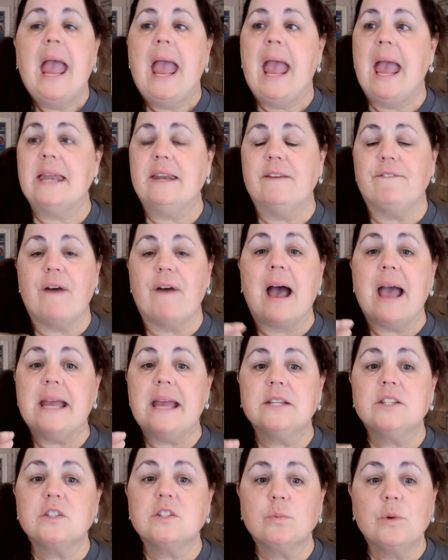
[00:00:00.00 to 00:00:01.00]
And if I
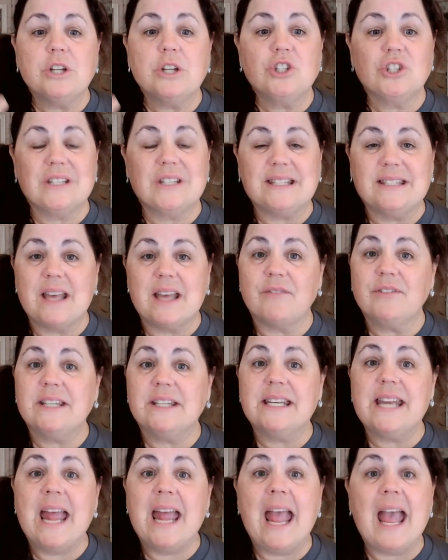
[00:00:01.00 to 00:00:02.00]
had switched to
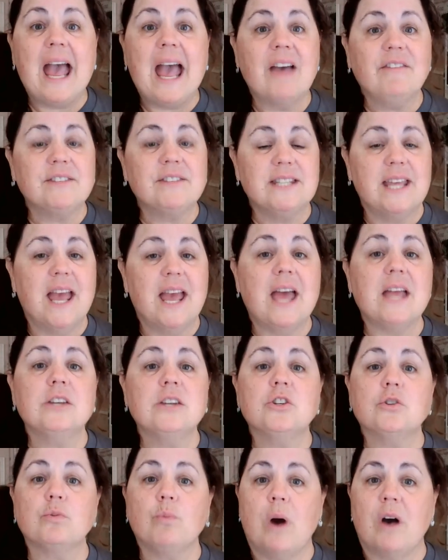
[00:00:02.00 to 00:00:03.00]
7.5,
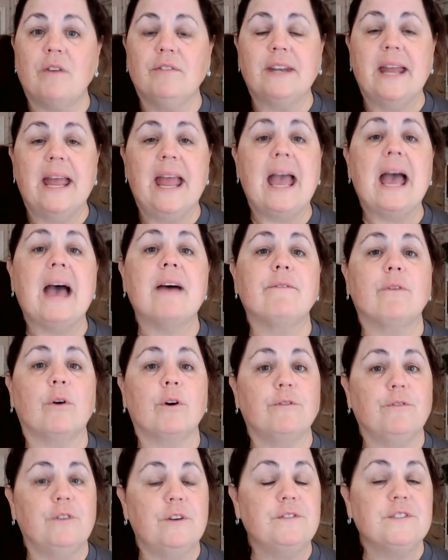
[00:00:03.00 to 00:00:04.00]
10, 12.5,
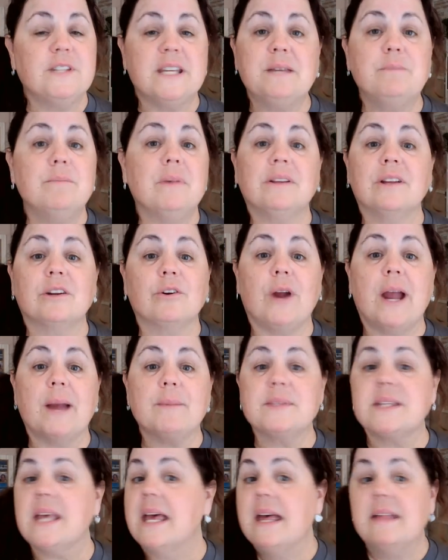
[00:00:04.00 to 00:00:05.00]
or 15
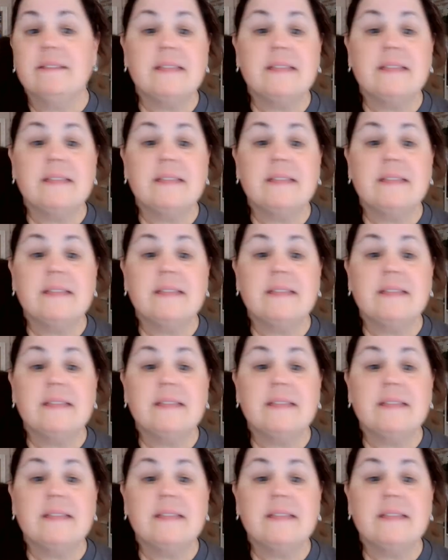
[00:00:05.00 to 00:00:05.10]
milligrams,